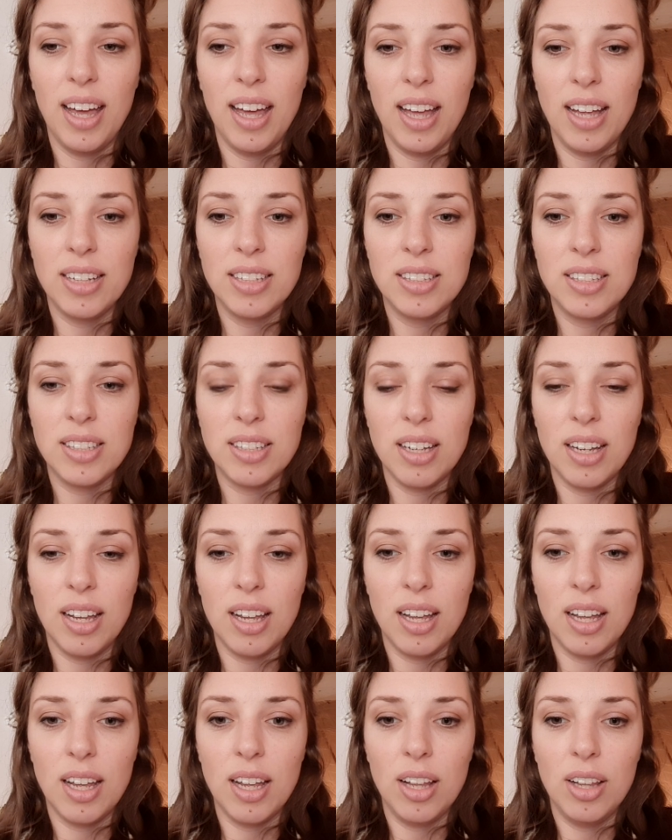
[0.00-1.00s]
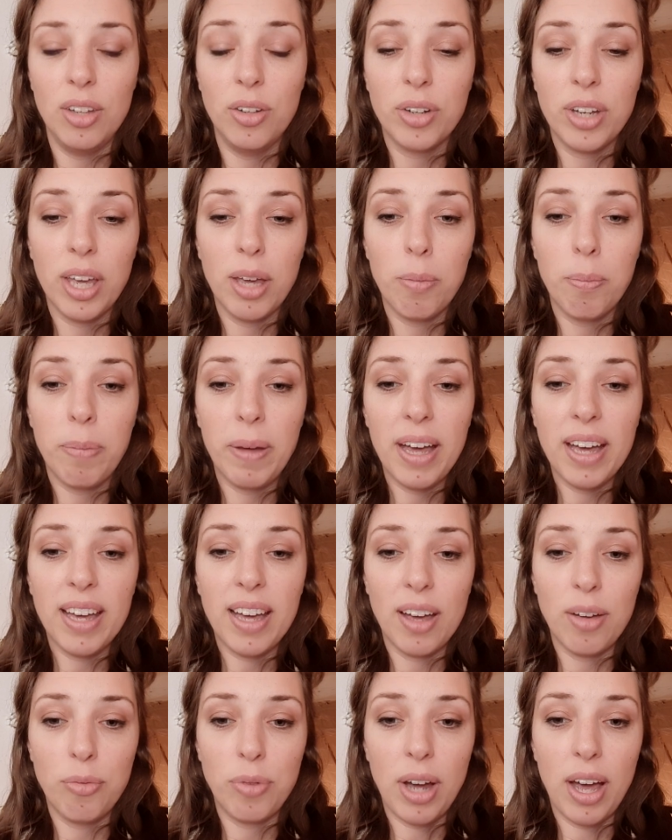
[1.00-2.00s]
And looking back,
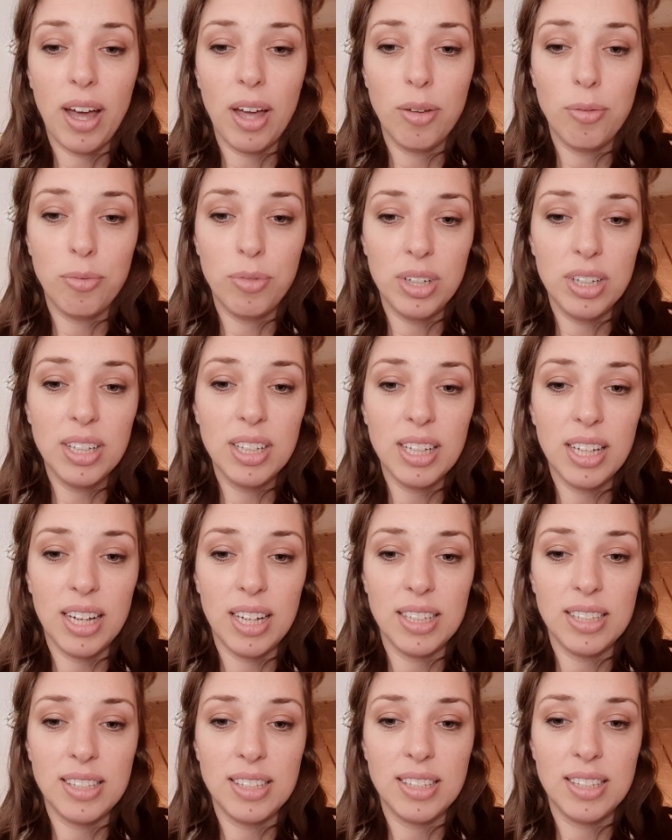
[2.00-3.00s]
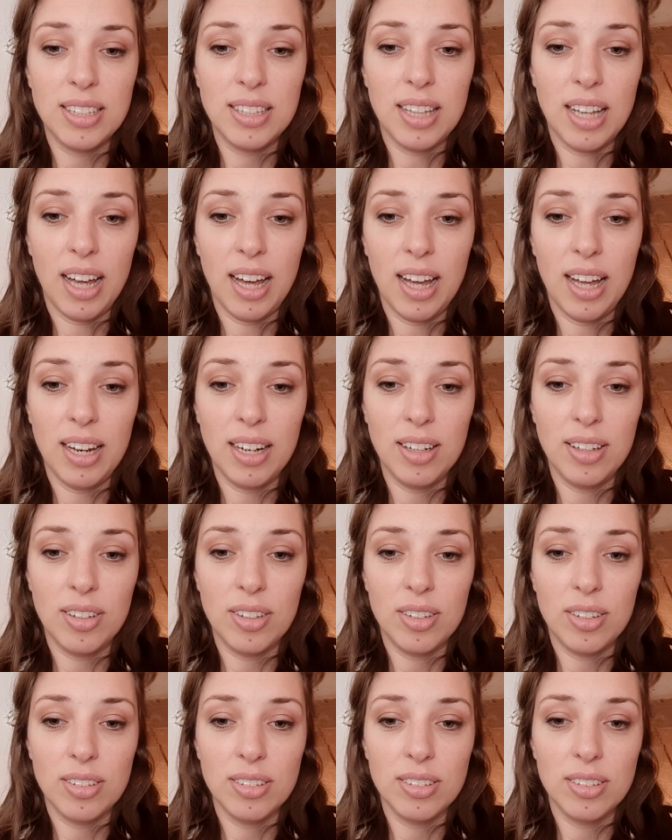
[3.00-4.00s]
I realized that,
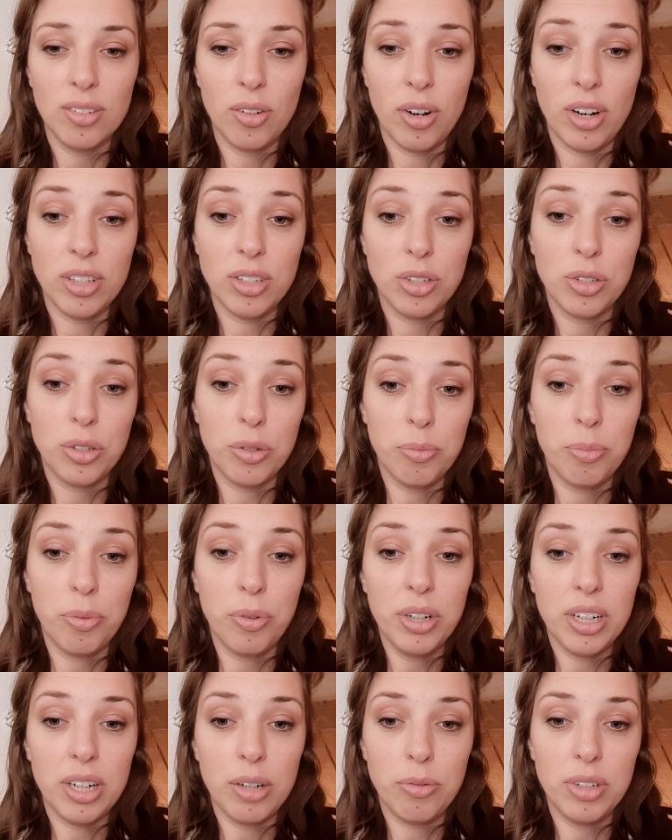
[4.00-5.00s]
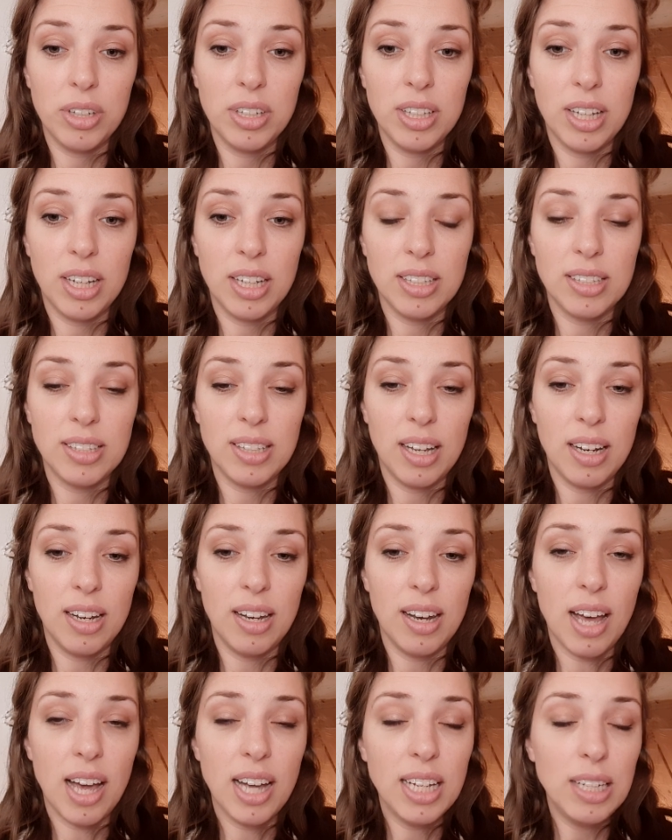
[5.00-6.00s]
or at a certain point, I realized that
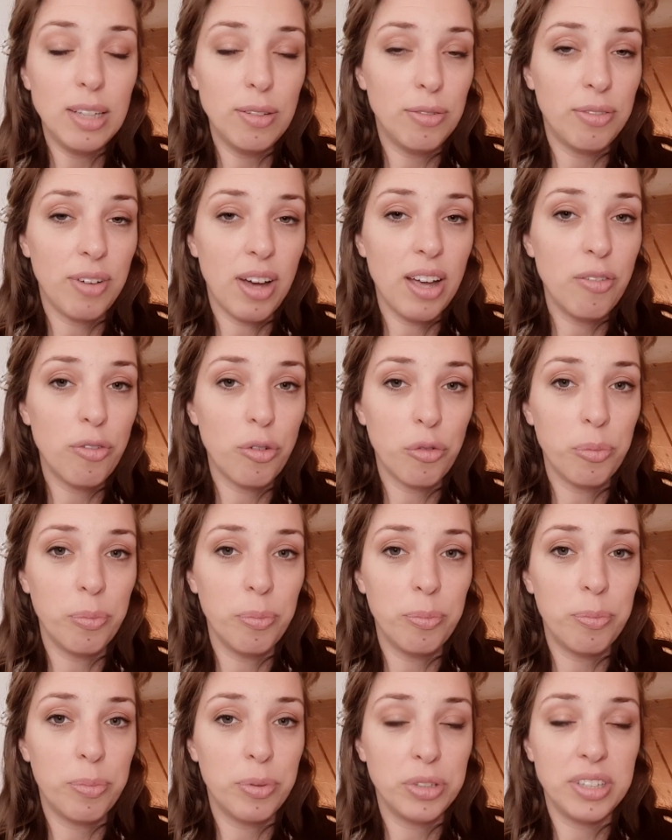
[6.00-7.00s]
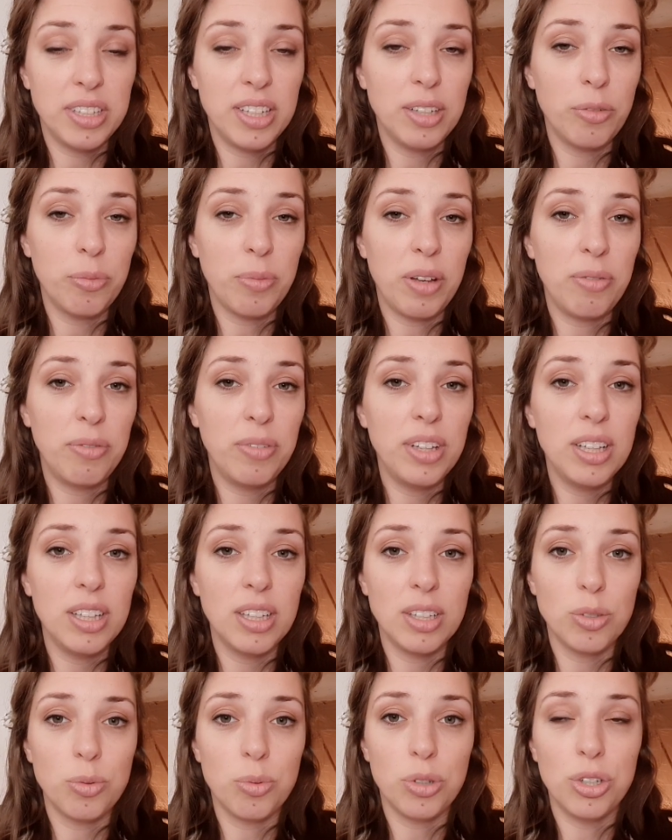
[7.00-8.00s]
95% of my
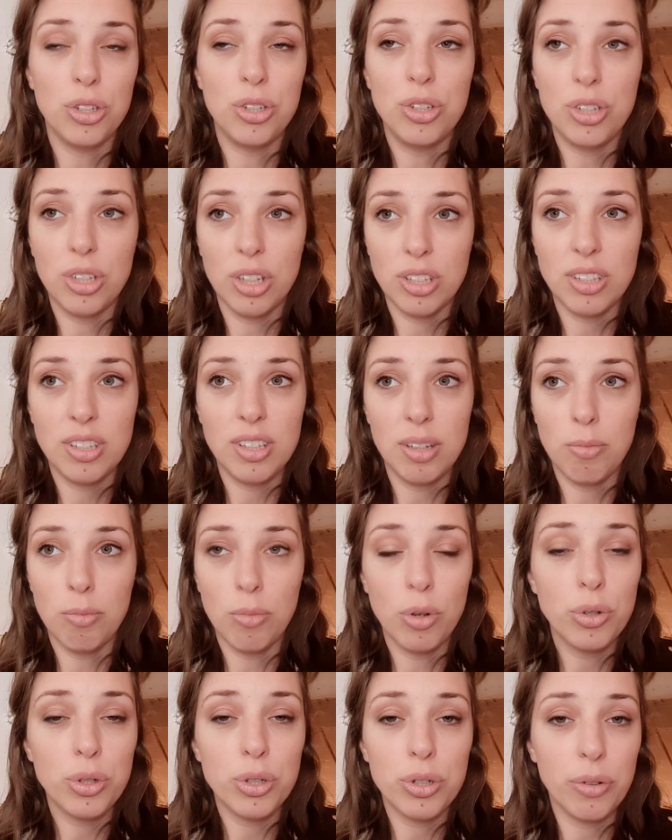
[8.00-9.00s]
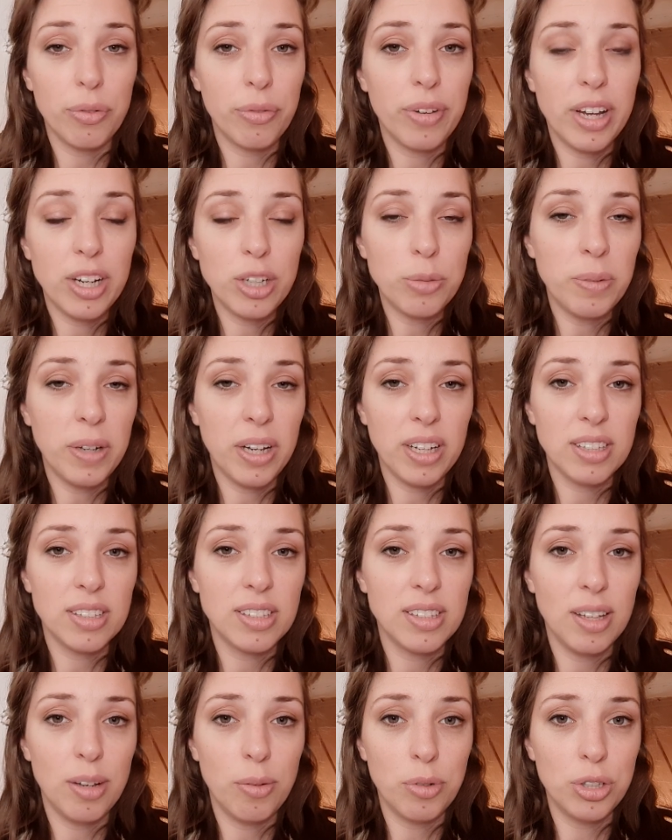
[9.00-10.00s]
feelings were just emotional flashbacks.
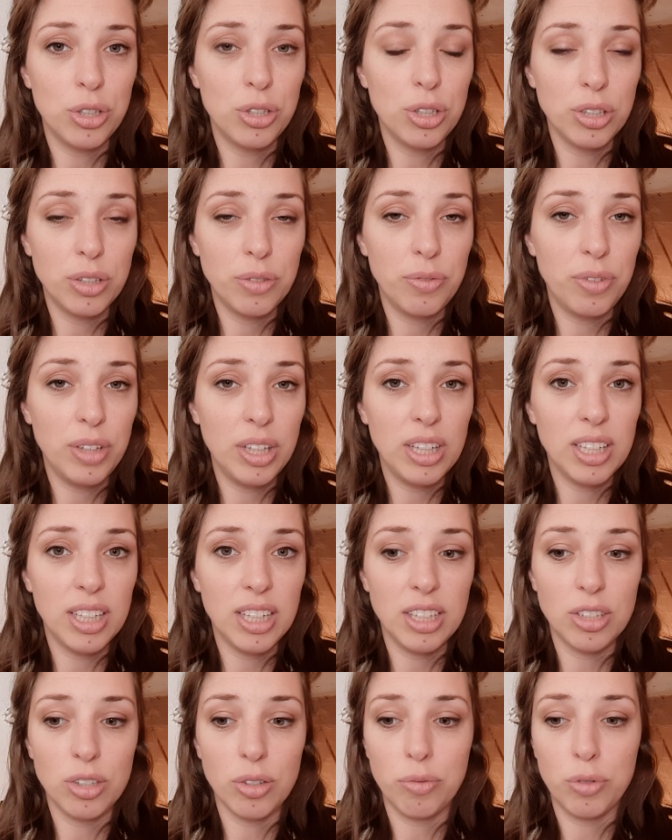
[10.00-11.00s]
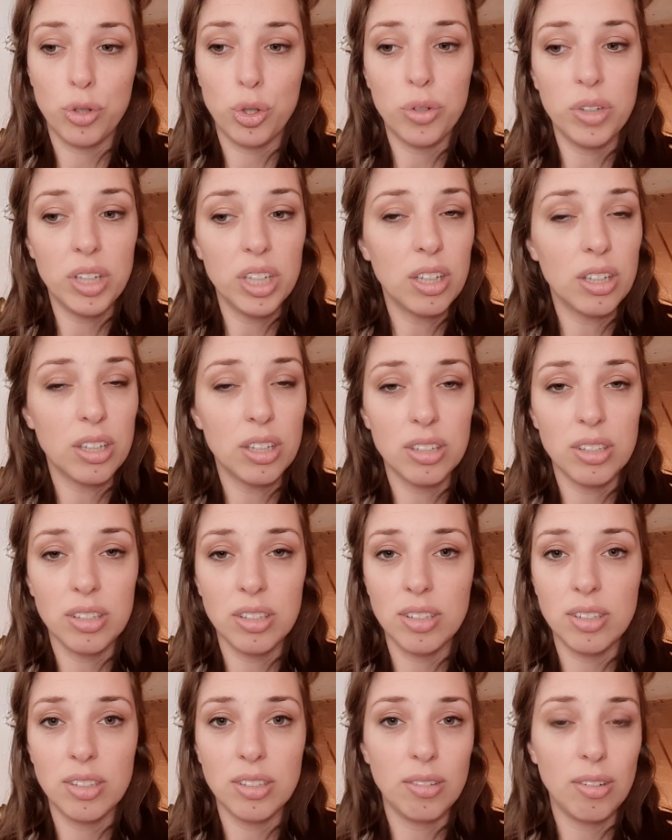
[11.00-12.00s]
They were just feelings of
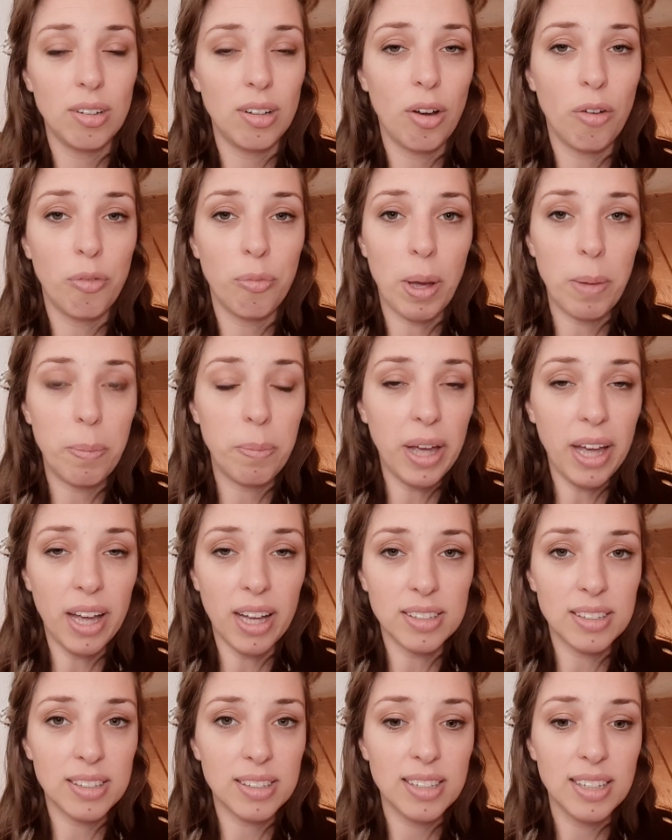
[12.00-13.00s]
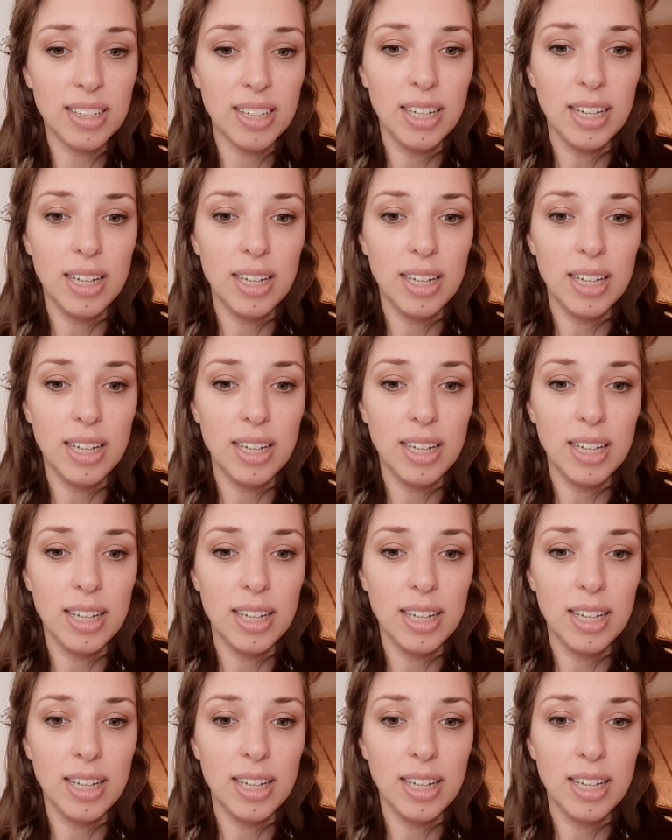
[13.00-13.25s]
triggers of my past.